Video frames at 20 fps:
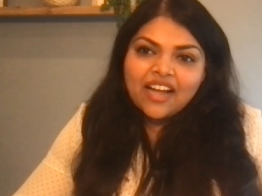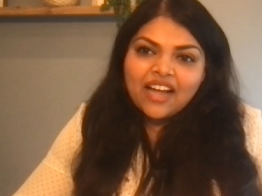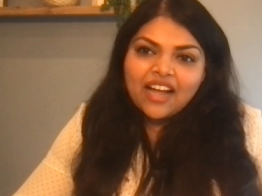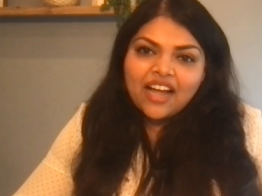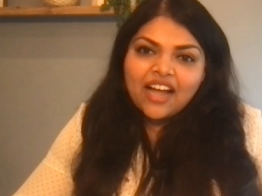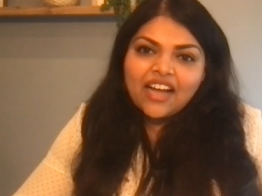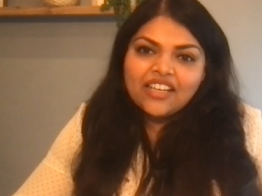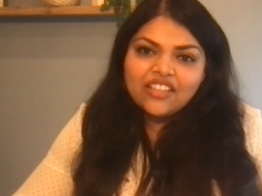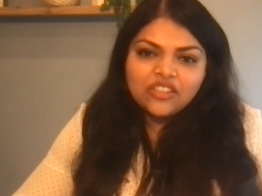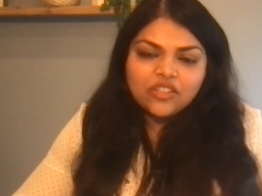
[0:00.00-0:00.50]
So,
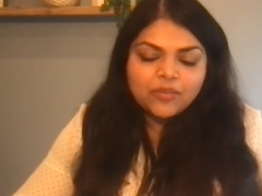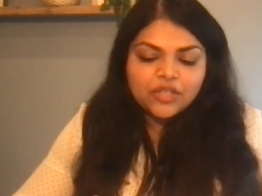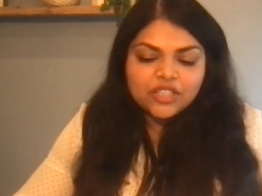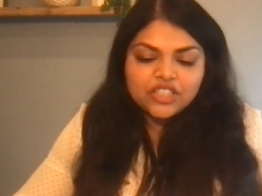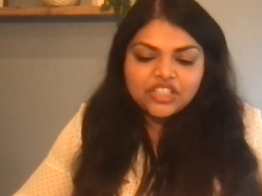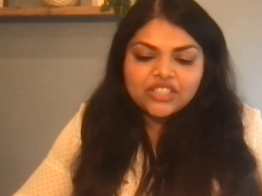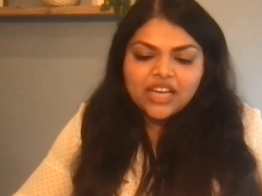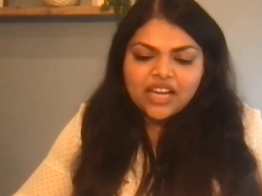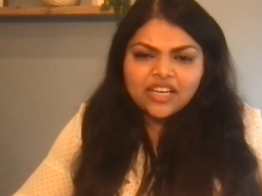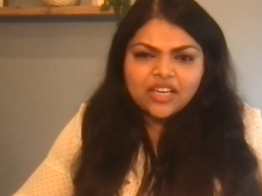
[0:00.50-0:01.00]
I don't know about
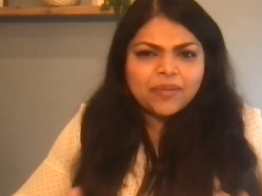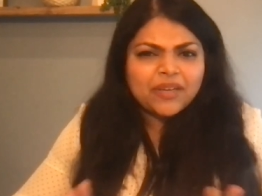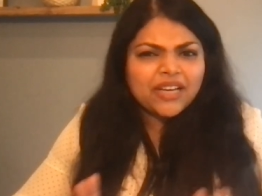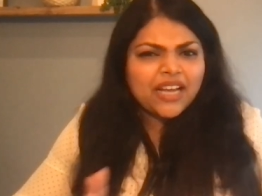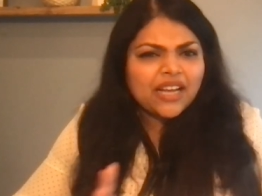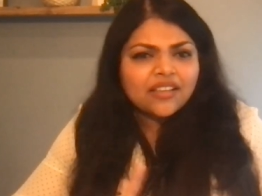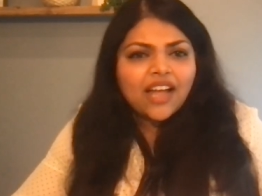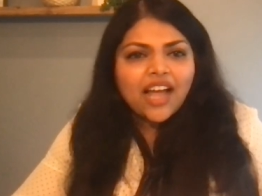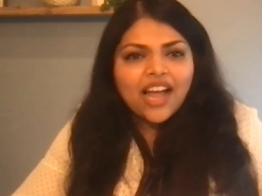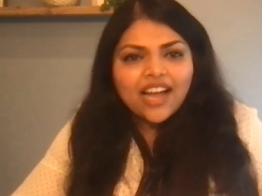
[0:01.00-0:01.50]
GRE, but I
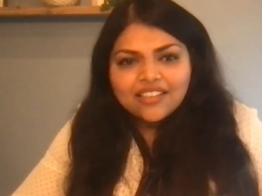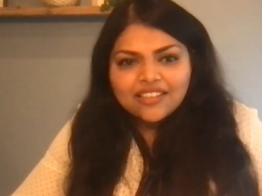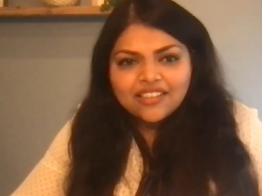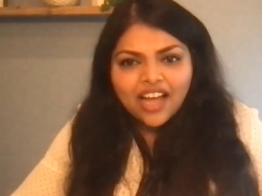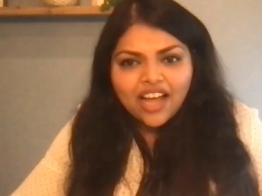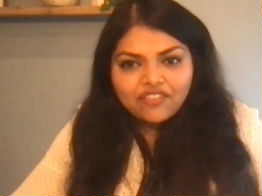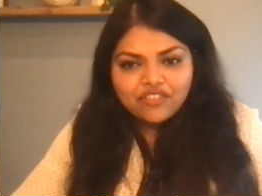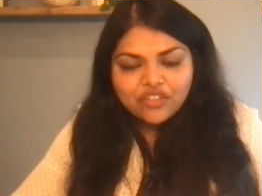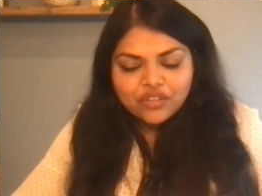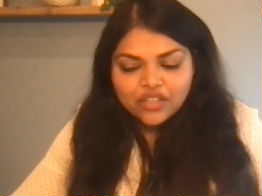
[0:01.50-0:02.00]
didn't
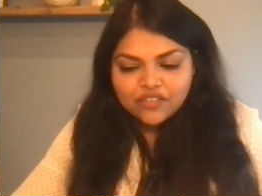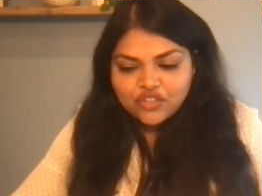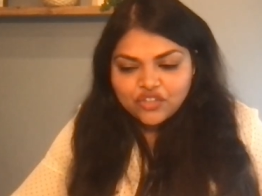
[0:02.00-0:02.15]
have to give